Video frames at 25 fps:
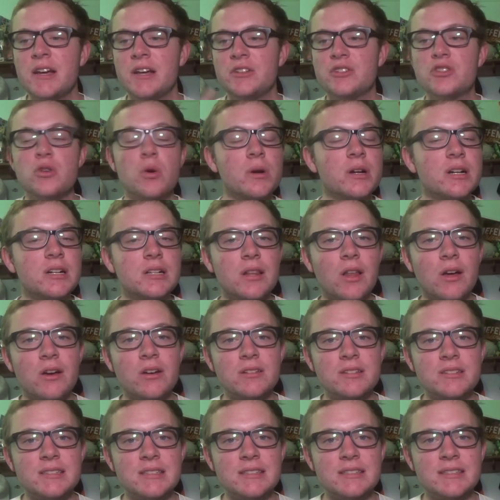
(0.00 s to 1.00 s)
Jordan
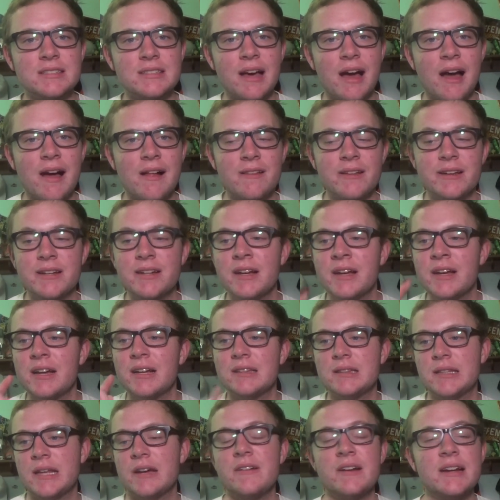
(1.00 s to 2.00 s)
Clarkson's solid.
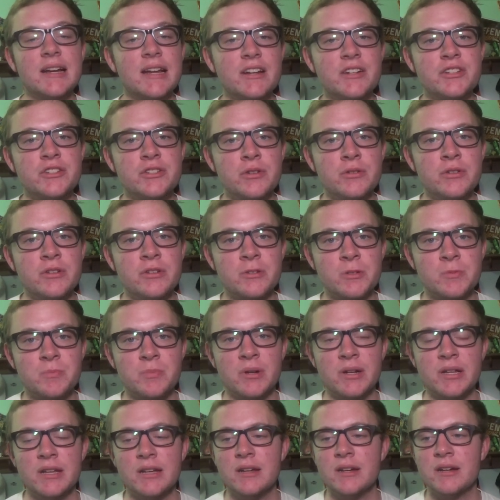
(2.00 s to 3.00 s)
Larry Nance Jr. is
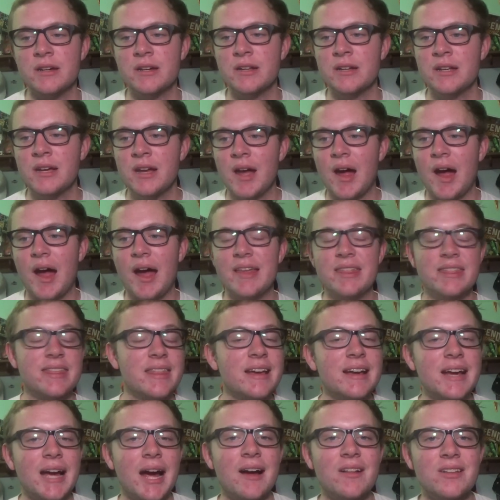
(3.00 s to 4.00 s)
pretty good. I
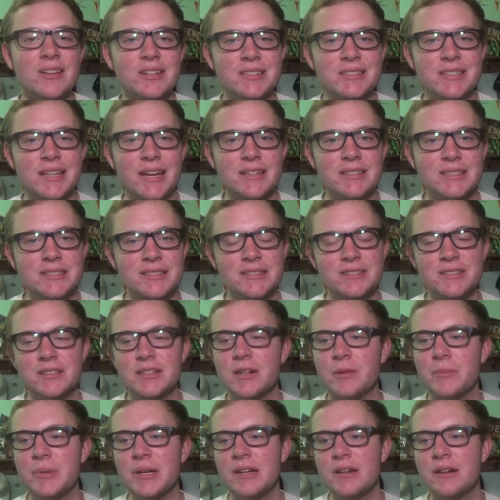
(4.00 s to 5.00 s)
think Collin Sexton's
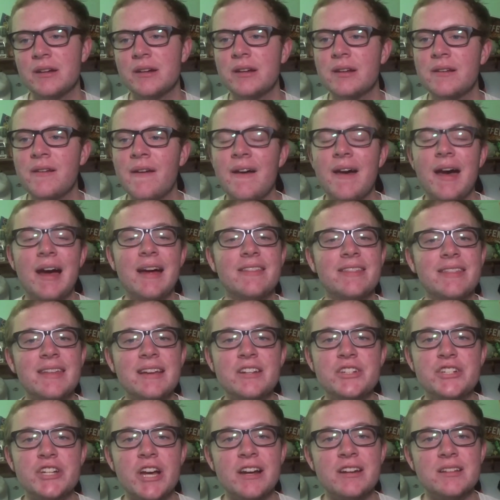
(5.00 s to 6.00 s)
going to be good. I
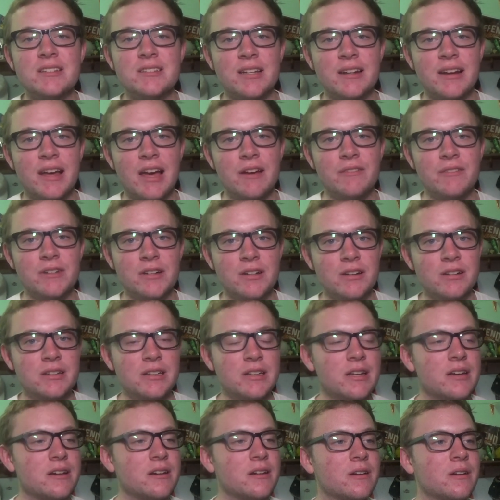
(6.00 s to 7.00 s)
think Jetty's going to have a good
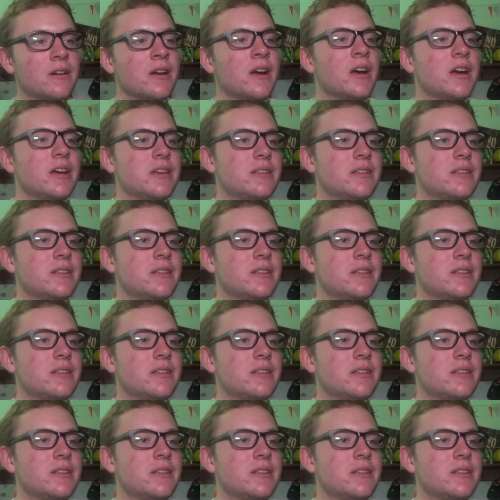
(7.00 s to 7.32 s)
year.